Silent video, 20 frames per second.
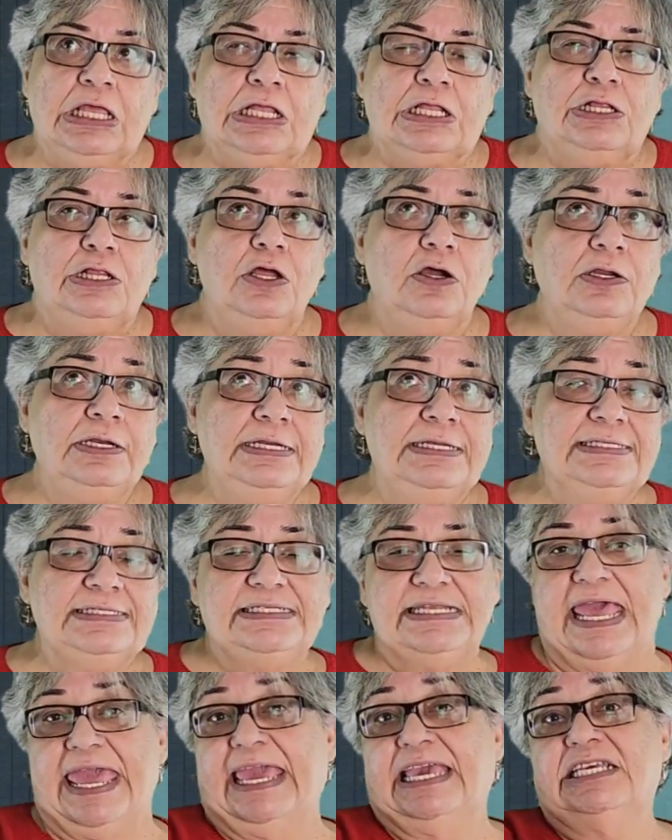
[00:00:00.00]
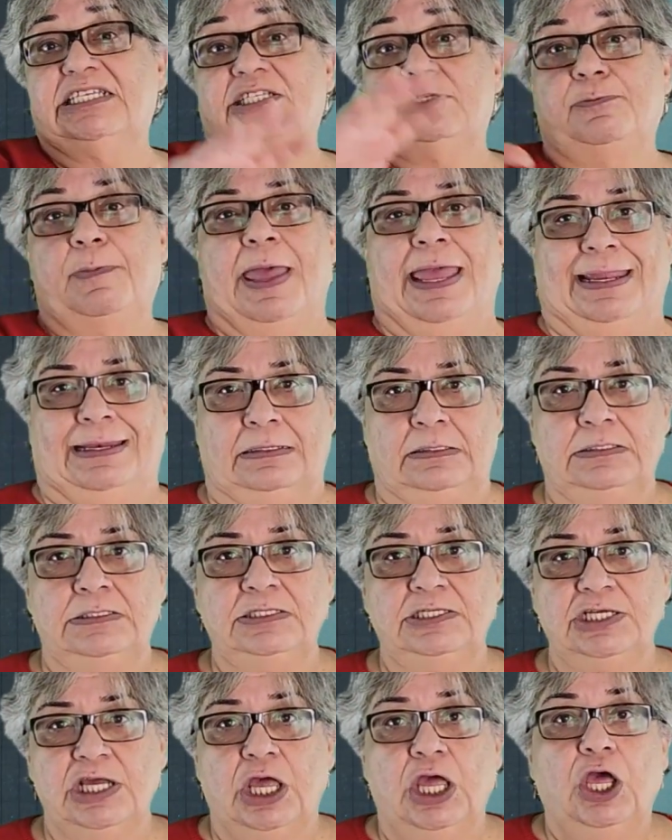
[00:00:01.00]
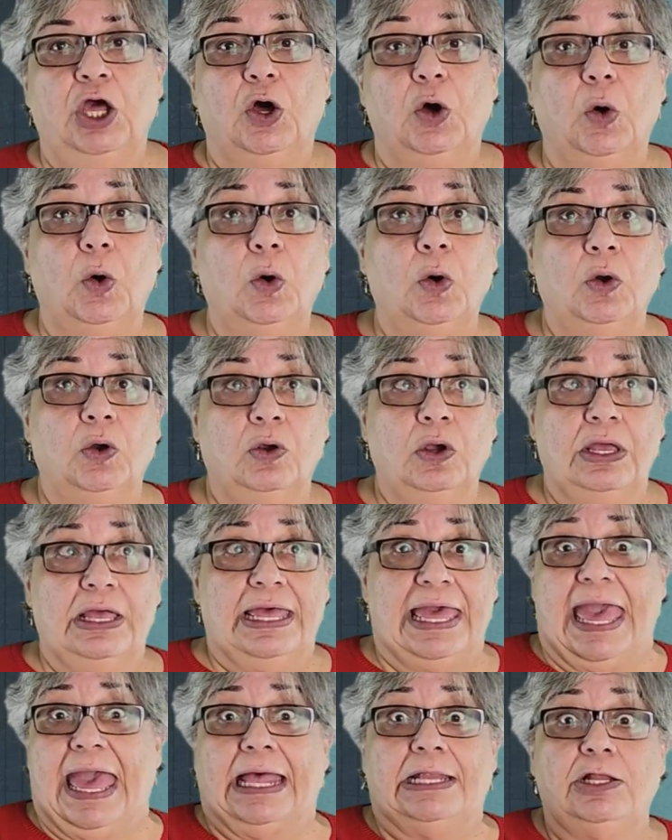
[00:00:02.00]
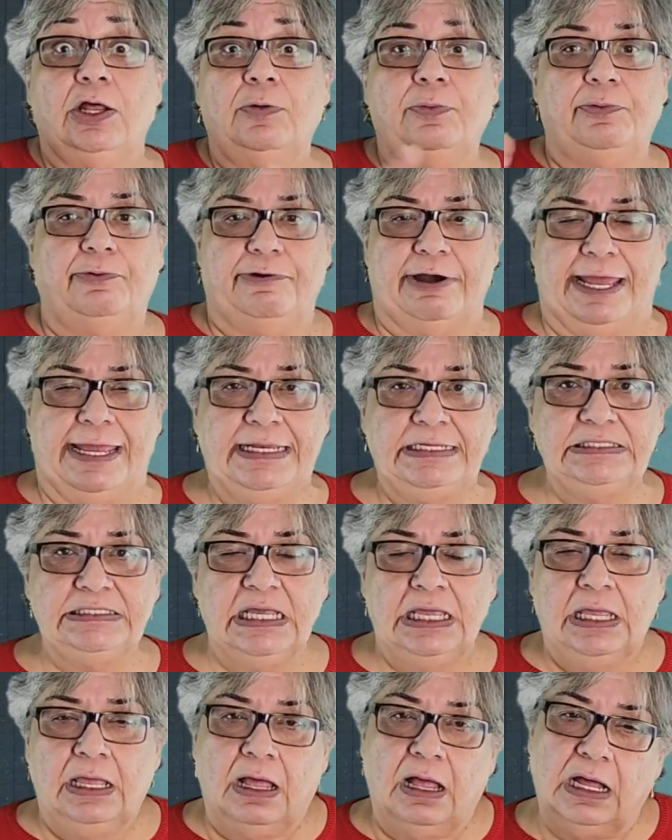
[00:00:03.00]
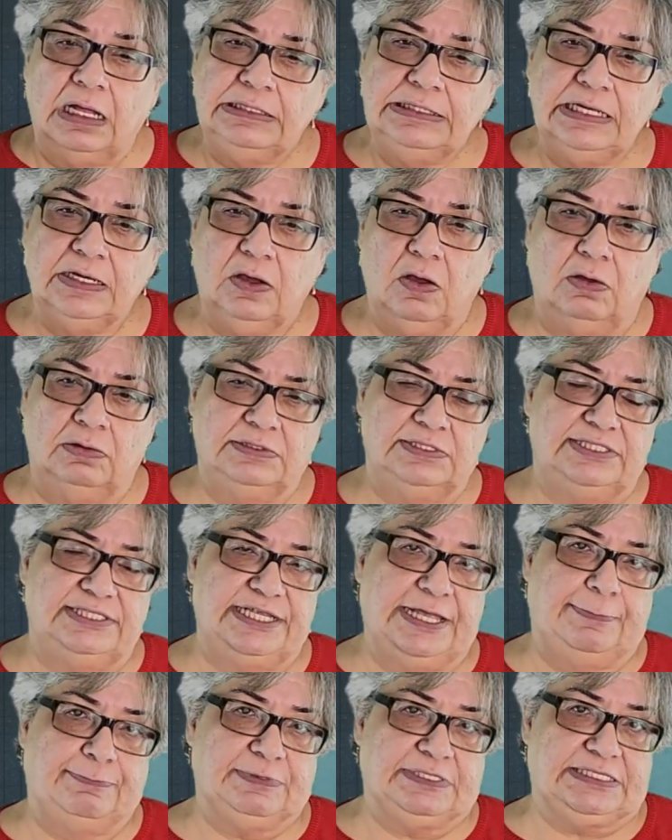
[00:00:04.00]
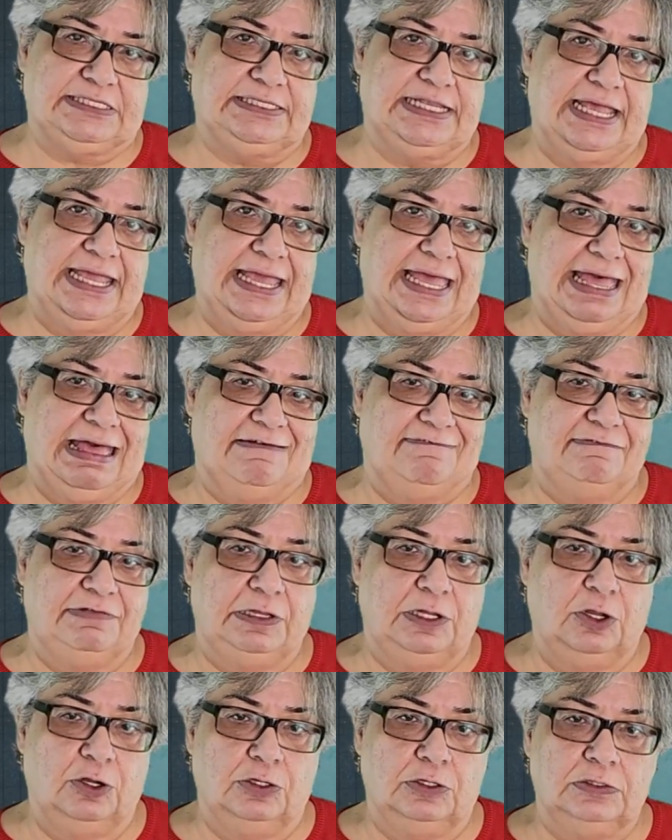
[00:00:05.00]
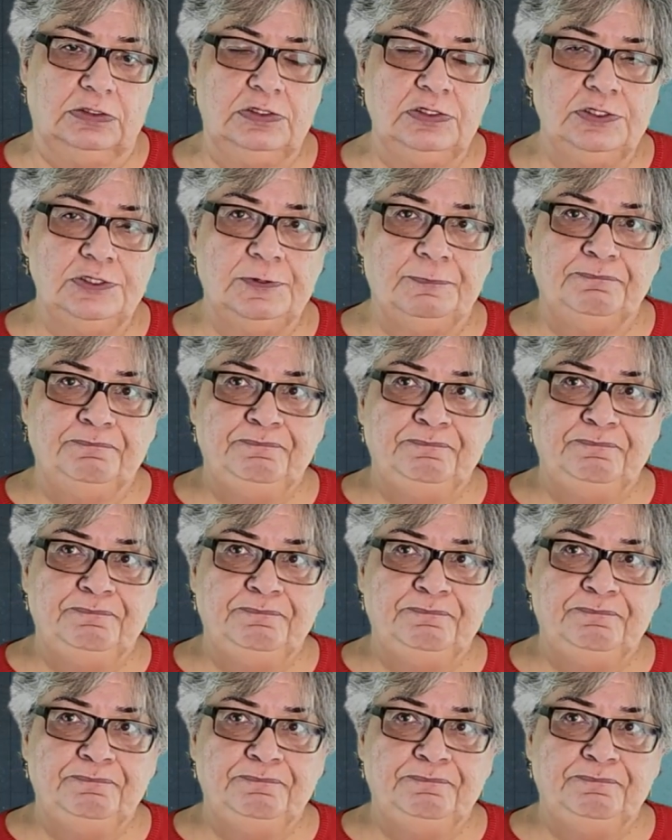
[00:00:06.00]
Learners expand or elaborate on the concepts they have learned,